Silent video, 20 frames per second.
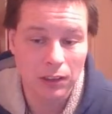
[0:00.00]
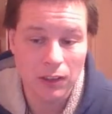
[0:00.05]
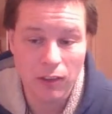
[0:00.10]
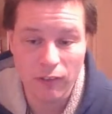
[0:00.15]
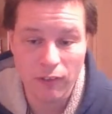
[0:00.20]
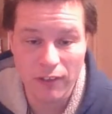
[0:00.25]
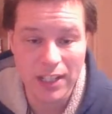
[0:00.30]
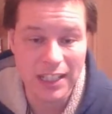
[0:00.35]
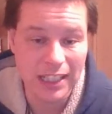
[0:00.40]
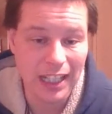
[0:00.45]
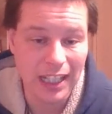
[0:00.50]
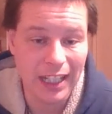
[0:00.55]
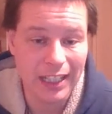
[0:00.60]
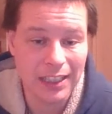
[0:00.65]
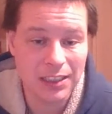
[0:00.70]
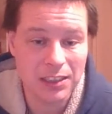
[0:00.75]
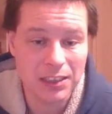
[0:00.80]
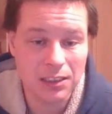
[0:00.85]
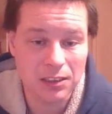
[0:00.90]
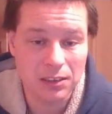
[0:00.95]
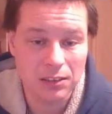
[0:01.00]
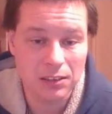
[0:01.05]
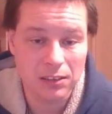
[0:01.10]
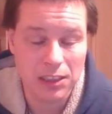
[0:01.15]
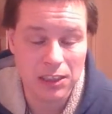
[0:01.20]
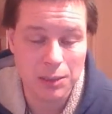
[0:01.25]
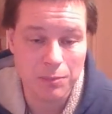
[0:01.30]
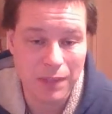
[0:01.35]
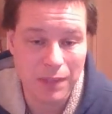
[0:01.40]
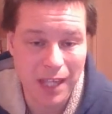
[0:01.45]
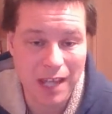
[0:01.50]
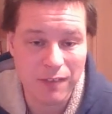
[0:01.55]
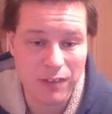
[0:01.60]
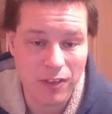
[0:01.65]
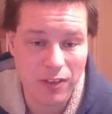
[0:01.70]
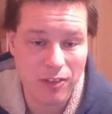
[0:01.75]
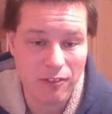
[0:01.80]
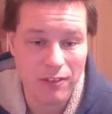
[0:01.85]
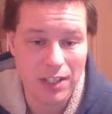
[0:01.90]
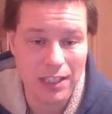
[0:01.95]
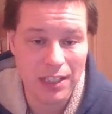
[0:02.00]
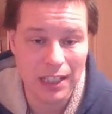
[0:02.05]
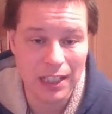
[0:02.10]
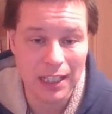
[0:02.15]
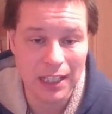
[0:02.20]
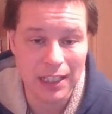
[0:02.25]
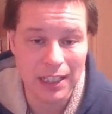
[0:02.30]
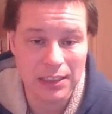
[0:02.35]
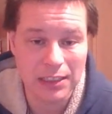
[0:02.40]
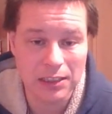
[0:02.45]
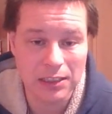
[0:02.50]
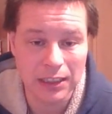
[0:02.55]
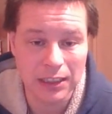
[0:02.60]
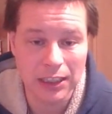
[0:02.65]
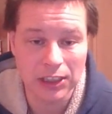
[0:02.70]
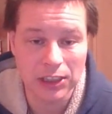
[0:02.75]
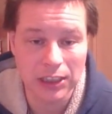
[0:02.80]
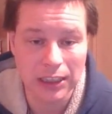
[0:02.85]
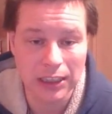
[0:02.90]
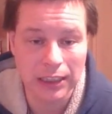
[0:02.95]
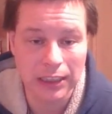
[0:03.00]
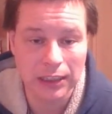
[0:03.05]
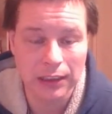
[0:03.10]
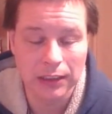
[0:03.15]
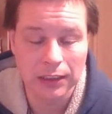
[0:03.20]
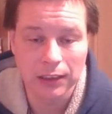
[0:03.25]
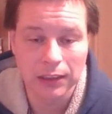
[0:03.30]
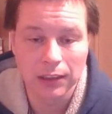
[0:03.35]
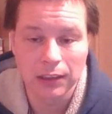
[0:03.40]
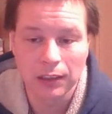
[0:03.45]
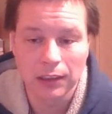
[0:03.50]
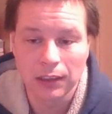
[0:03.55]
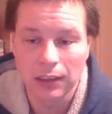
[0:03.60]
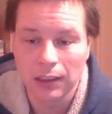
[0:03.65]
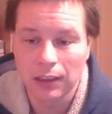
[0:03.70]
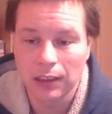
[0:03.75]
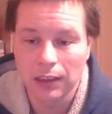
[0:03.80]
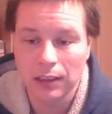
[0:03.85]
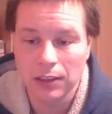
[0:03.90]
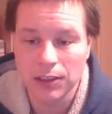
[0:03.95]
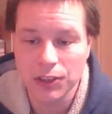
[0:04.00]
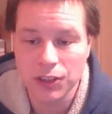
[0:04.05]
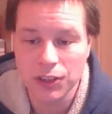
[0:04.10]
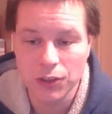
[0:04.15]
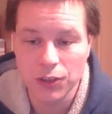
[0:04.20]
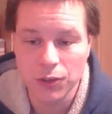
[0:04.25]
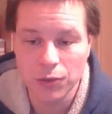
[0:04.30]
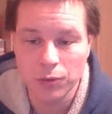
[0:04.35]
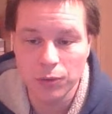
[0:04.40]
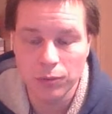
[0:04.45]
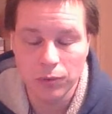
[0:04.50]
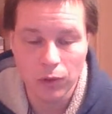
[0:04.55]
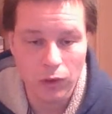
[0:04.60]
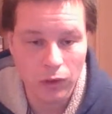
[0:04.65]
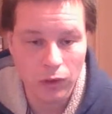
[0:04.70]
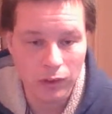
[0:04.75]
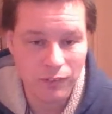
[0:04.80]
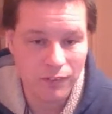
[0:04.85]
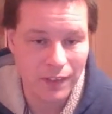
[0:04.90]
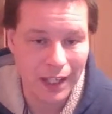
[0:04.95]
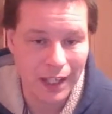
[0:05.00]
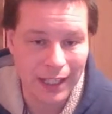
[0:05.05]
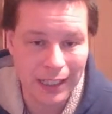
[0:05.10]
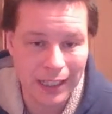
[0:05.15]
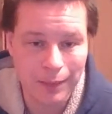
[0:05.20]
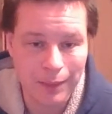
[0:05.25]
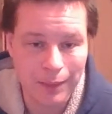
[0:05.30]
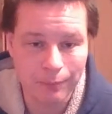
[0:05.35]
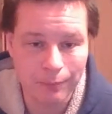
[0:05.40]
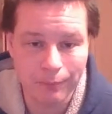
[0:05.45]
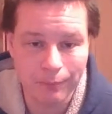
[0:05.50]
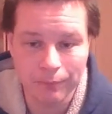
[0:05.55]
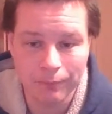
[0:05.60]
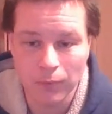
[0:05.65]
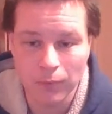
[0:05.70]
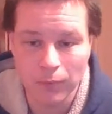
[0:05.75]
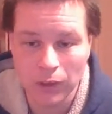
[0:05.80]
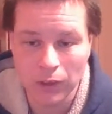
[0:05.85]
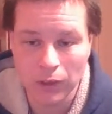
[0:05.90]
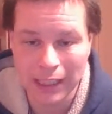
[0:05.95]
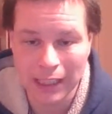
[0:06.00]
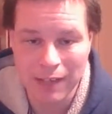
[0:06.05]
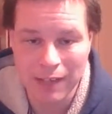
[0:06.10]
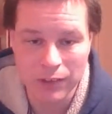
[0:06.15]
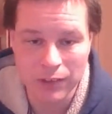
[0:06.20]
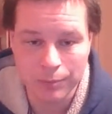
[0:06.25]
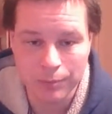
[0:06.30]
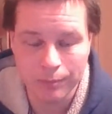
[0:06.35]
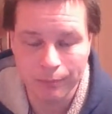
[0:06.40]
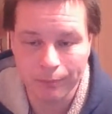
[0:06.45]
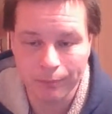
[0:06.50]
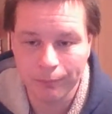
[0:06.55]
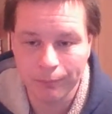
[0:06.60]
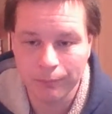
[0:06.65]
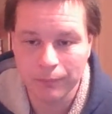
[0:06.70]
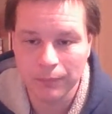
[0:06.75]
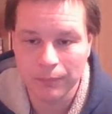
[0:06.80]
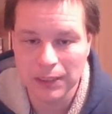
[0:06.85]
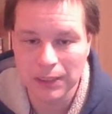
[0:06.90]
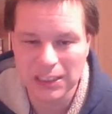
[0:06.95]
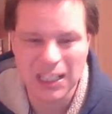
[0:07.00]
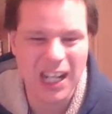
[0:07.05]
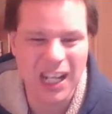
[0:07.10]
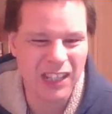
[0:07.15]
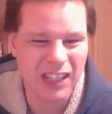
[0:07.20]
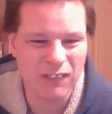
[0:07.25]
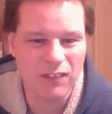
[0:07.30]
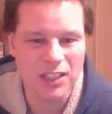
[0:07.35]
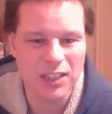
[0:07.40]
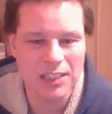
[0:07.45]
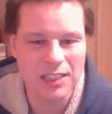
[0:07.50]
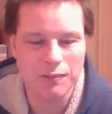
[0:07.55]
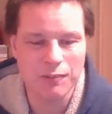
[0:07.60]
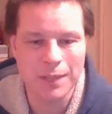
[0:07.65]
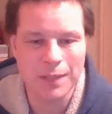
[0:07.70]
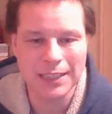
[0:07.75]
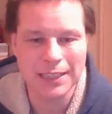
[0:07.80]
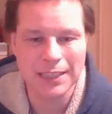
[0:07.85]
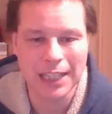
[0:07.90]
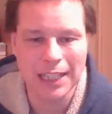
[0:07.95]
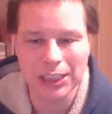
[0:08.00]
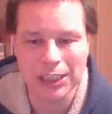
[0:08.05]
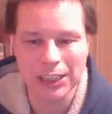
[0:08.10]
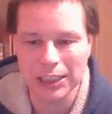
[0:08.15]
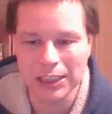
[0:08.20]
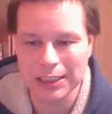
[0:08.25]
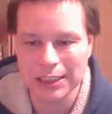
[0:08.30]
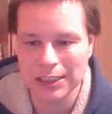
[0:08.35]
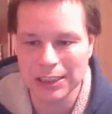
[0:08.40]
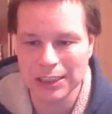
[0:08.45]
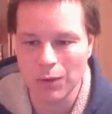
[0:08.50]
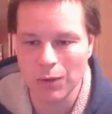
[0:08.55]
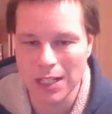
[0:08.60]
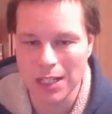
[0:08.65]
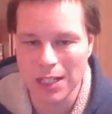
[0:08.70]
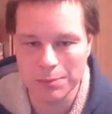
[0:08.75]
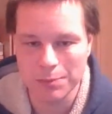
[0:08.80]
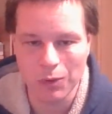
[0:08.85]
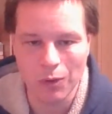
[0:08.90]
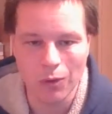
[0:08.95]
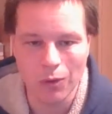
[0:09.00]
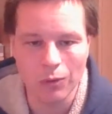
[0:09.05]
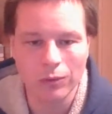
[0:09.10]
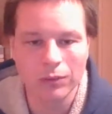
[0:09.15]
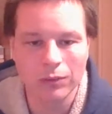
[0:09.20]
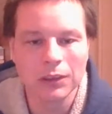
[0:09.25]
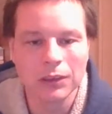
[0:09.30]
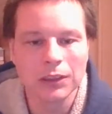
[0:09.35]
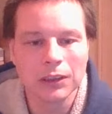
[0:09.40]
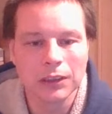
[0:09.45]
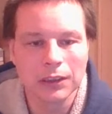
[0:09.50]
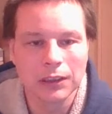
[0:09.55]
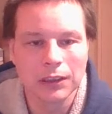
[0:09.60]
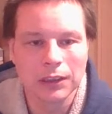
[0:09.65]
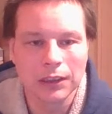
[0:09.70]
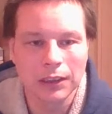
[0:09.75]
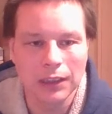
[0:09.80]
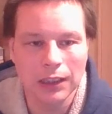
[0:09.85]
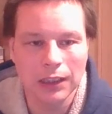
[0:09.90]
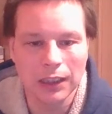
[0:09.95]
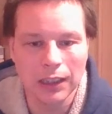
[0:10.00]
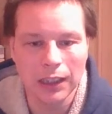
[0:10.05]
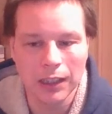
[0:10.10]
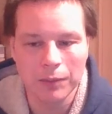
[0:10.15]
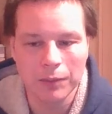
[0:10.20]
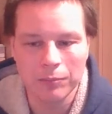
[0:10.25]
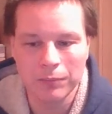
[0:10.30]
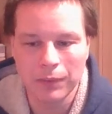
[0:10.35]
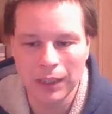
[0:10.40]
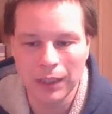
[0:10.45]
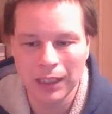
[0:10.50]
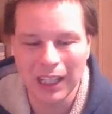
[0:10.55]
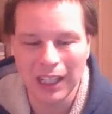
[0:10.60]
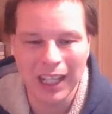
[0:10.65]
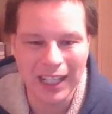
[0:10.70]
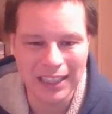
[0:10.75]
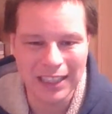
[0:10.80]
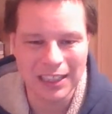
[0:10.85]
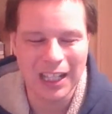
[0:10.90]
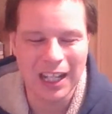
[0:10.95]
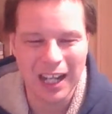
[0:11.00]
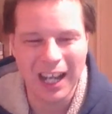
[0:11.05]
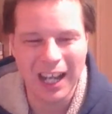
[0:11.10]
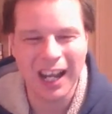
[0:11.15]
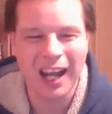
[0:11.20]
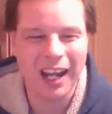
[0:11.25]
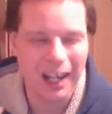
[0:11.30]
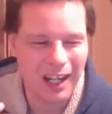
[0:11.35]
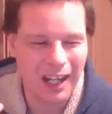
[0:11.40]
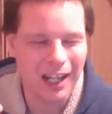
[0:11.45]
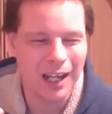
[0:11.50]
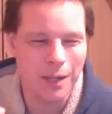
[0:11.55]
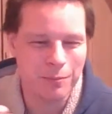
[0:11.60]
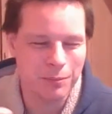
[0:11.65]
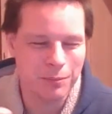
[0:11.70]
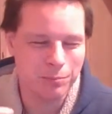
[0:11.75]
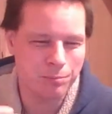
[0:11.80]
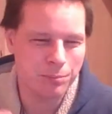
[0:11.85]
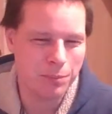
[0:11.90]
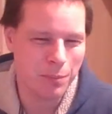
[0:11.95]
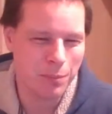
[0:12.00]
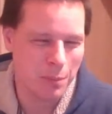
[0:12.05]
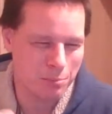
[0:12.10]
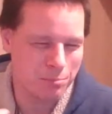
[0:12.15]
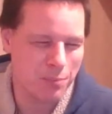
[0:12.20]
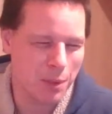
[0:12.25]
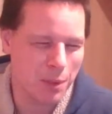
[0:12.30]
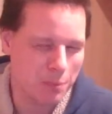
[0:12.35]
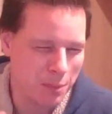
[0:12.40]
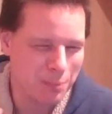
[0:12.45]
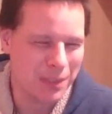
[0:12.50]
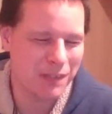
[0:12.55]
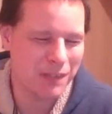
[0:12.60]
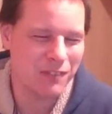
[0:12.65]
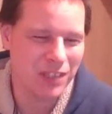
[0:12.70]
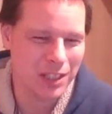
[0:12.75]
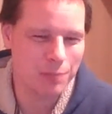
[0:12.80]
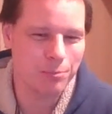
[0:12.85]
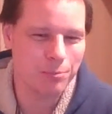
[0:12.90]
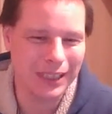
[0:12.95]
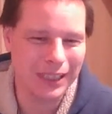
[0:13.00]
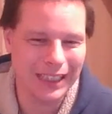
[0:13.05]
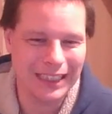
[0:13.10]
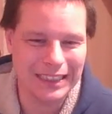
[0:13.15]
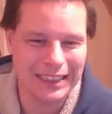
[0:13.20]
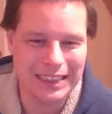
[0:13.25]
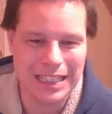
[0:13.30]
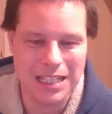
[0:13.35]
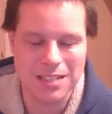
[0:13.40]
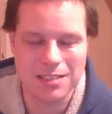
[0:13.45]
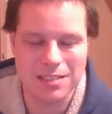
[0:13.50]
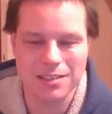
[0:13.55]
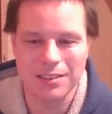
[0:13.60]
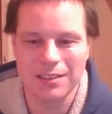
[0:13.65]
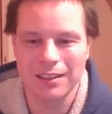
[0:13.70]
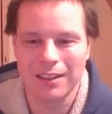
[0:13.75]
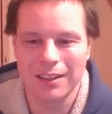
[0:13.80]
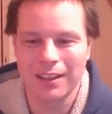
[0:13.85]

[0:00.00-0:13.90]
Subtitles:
3 days, because I'm there for 3 days initially, to do all of Thanet, all 11. It's kind of the reason I've picked it, actually, because it's quite small. And I'm a bit of a completist.